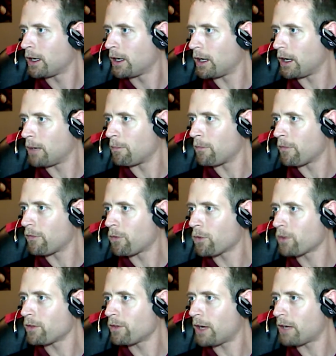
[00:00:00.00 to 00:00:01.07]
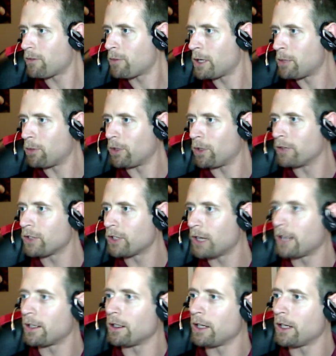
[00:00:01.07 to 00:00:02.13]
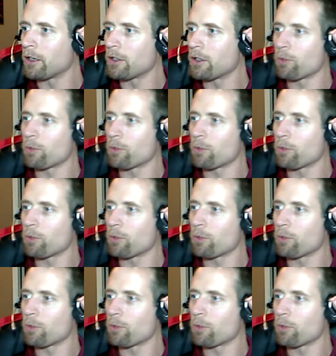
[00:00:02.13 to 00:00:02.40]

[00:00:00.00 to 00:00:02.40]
45 people have signed a letter